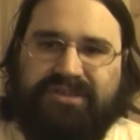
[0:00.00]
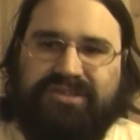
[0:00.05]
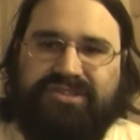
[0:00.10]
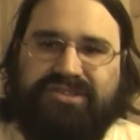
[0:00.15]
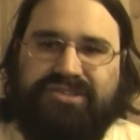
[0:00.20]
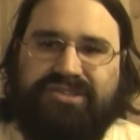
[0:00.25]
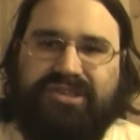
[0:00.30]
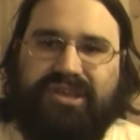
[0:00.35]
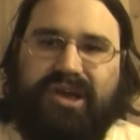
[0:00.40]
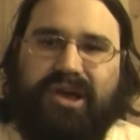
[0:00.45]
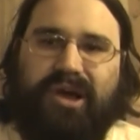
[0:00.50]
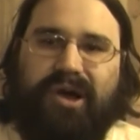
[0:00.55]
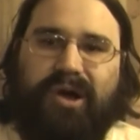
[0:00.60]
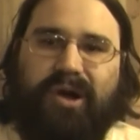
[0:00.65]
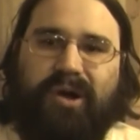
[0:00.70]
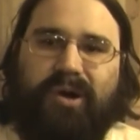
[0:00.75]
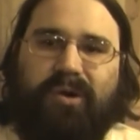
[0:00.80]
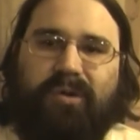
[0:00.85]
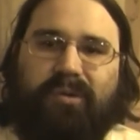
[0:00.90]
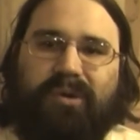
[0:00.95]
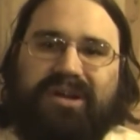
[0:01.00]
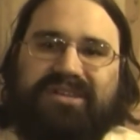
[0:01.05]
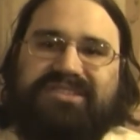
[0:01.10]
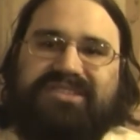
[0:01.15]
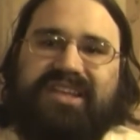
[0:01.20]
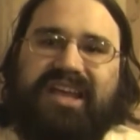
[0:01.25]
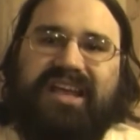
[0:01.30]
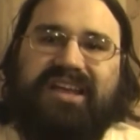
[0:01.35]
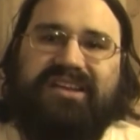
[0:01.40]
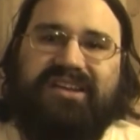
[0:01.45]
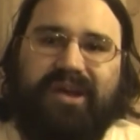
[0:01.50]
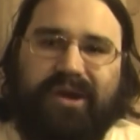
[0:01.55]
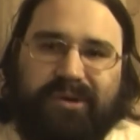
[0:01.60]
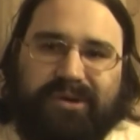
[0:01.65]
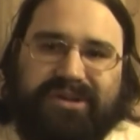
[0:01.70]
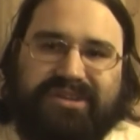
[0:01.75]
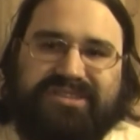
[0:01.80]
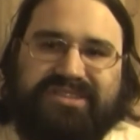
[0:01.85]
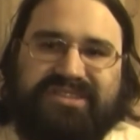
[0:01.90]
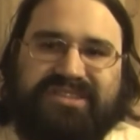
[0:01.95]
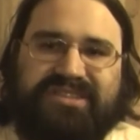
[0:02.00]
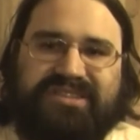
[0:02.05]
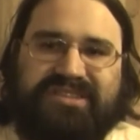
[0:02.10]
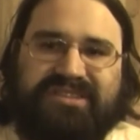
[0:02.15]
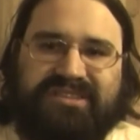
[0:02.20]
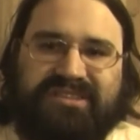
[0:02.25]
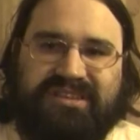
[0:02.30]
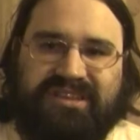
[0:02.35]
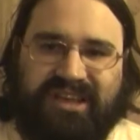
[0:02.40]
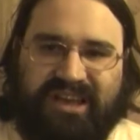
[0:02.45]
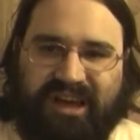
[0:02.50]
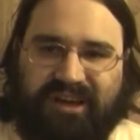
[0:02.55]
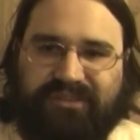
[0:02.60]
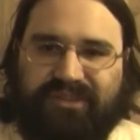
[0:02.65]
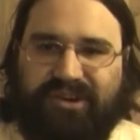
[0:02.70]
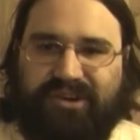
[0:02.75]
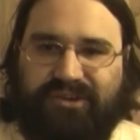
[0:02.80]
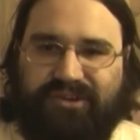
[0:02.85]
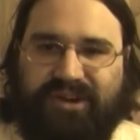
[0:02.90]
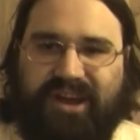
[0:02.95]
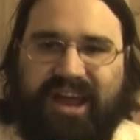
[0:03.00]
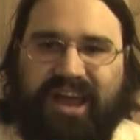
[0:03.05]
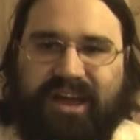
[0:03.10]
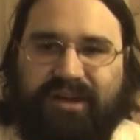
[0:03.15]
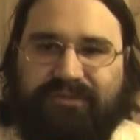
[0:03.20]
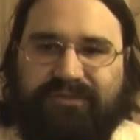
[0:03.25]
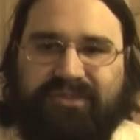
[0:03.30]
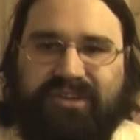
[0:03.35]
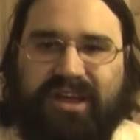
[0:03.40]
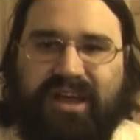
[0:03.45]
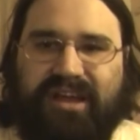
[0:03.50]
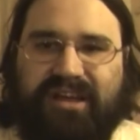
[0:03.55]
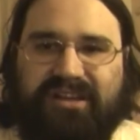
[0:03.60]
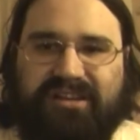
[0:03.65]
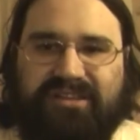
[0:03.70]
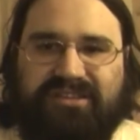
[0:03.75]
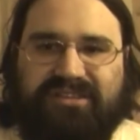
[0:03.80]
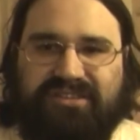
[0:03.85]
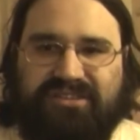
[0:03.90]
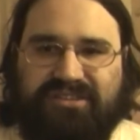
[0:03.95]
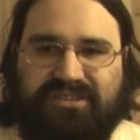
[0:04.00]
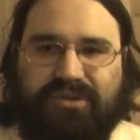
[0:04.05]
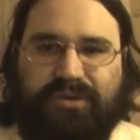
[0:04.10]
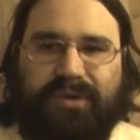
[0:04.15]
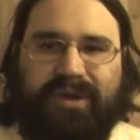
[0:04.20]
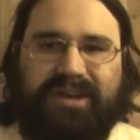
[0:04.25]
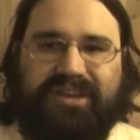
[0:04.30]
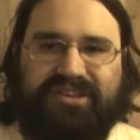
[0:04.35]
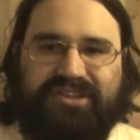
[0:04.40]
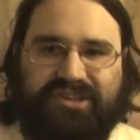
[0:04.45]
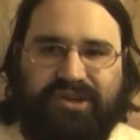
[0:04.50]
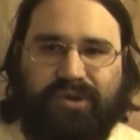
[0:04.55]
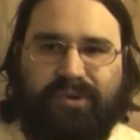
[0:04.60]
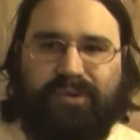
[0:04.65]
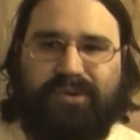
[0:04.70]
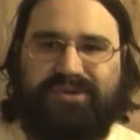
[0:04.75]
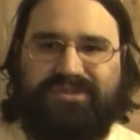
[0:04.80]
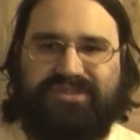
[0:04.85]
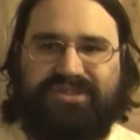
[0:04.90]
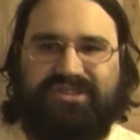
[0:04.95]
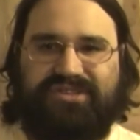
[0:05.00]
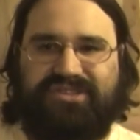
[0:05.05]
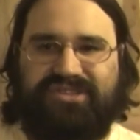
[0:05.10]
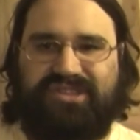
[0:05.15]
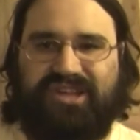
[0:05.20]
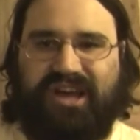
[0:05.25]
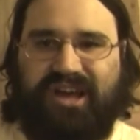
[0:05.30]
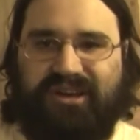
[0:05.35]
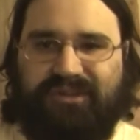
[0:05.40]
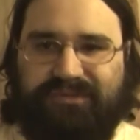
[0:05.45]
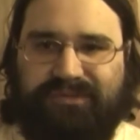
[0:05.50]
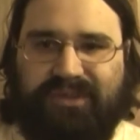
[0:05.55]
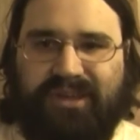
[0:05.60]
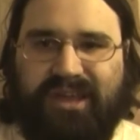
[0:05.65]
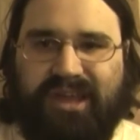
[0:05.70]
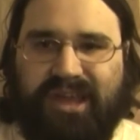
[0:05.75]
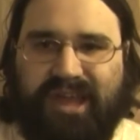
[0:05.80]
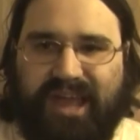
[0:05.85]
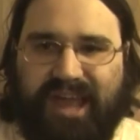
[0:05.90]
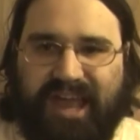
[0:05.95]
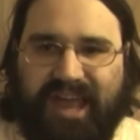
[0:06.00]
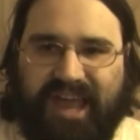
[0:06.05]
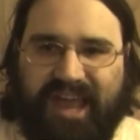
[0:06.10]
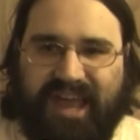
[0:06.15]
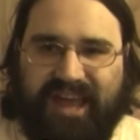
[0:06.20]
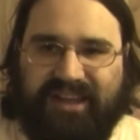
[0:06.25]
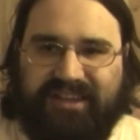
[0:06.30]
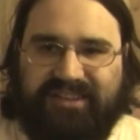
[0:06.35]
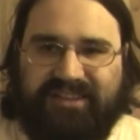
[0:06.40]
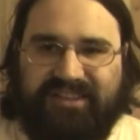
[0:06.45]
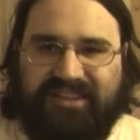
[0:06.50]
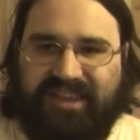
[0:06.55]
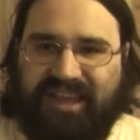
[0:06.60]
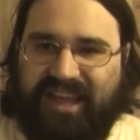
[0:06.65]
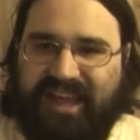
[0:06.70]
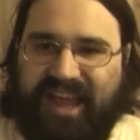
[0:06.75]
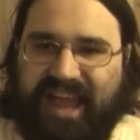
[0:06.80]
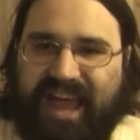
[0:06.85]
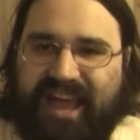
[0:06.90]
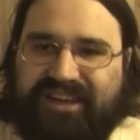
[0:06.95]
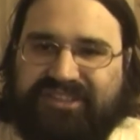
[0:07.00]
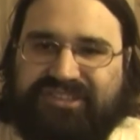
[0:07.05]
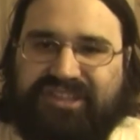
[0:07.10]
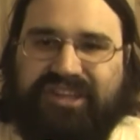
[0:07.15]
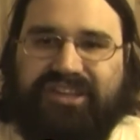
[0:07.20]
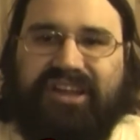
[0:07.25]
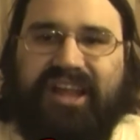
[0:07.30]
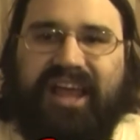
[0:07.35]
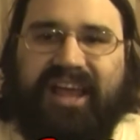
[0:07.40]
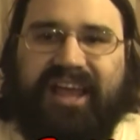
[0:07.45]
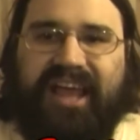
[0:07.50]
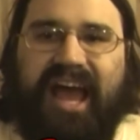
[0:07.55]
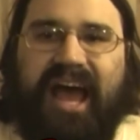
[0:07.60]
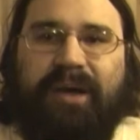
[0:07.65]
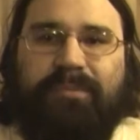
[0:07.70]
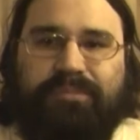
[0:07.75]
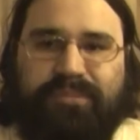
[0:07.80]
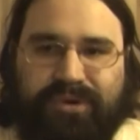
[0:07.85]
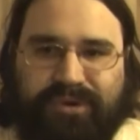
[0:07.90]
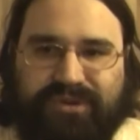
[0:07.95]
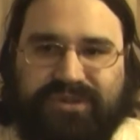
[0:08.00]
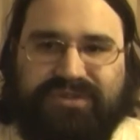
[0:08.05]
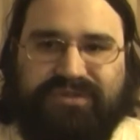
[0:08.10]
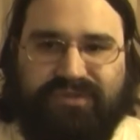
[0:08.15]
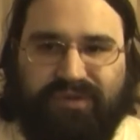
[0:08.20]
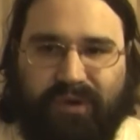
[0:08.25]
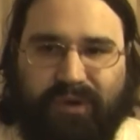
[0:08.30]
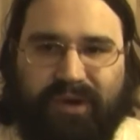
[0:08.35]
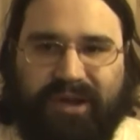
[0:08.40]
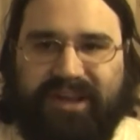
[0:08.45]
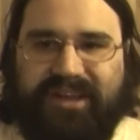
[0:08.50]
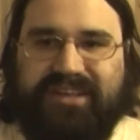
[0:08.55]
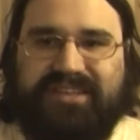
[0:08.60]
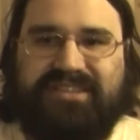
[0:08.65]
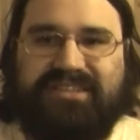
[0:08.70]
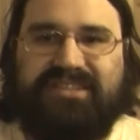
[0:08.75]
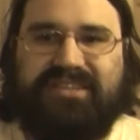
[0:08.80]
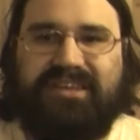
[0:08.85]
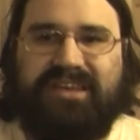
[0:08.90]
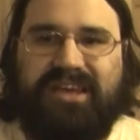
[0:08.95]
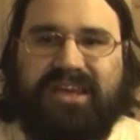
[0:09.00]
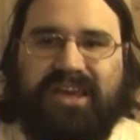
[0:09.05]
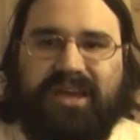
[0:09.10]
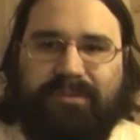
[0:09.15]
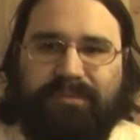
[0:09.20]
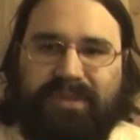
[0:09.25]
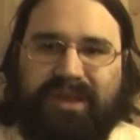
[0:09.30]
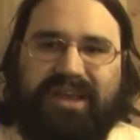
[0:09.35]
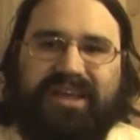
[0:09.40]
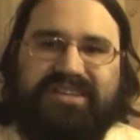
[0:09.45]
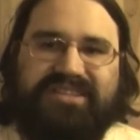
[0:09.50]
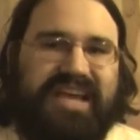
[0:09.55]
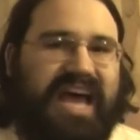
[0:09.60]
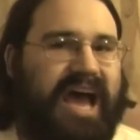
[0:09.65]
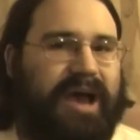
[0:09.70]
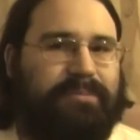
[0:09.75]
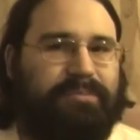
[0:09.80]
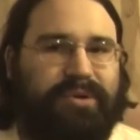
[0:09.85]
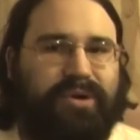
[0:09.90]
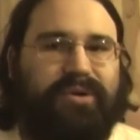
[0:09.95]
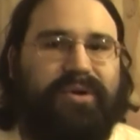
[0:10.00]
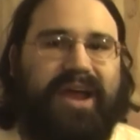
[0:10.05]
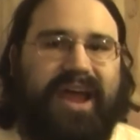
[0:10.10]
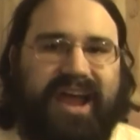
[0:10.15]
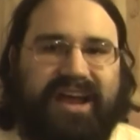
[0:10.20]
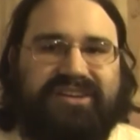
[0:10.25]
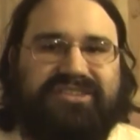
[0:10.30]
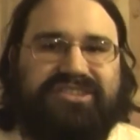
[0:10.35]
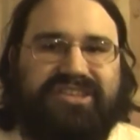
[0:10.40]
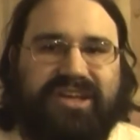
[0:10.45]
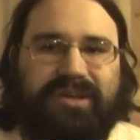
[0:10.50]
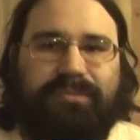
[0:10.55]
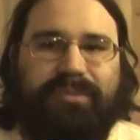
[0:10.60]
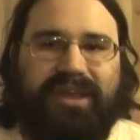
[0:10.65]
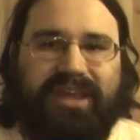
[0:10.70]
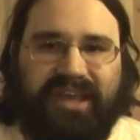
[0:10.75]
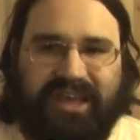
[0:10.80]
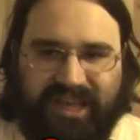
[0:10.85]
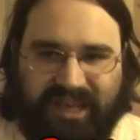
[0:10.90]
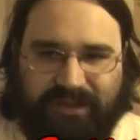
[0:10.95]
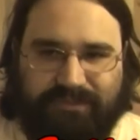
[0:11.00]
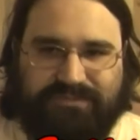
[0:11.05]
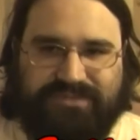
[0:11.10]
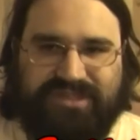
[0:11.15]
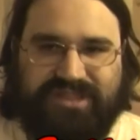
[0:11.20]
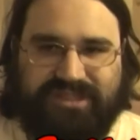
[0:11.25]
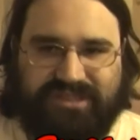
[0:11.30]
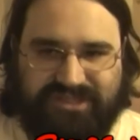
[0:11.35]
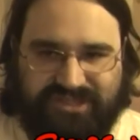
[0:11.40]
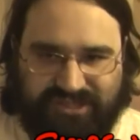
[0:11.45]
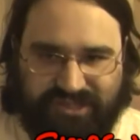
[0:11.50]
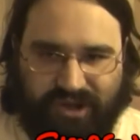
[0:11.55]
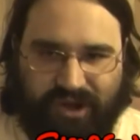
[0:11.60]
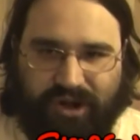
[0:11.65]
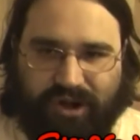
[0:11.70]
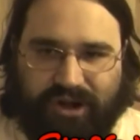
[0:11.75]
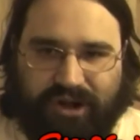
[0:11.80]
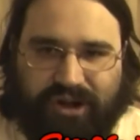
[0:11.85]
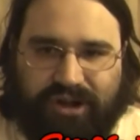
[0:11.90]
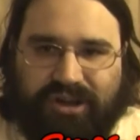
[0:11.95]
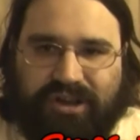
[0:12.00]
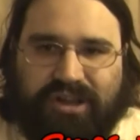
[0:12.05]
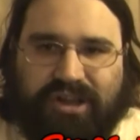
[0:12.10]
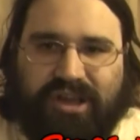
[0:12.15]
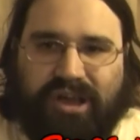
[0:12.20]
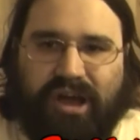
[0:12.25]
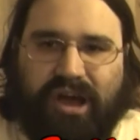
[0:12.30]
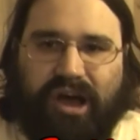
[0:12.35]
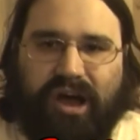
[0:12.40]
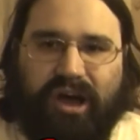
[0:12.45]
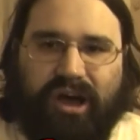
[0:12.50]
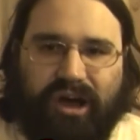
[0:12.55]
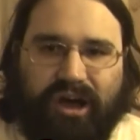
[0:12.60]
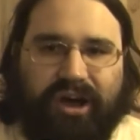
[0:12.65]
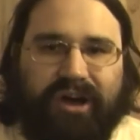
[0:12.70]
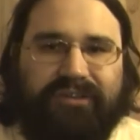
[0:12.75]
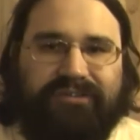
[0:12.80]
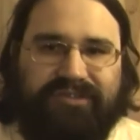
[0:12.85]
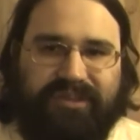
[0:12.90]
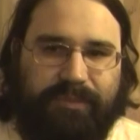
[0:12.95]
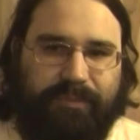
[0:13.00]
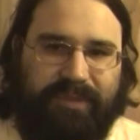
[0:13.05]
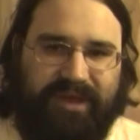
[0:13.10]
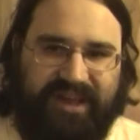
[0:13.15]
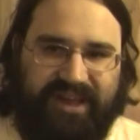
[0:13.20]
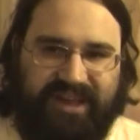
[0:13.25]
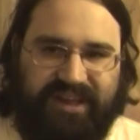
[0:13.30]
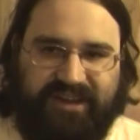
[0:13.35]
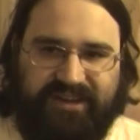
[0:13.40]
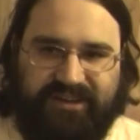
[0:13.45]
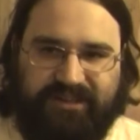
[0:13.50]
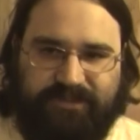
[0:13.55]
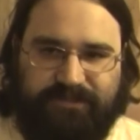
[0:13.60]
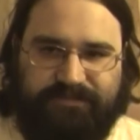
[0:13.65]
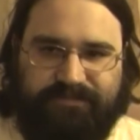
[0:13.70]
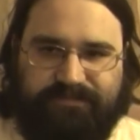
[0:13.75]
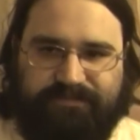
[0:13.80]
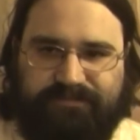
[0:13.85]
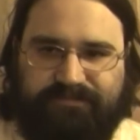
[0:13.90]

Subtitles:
So once they notice Covercraft doing tours and stuff, and they actually like Apu's voice, because Apu actually becomes the star of the band,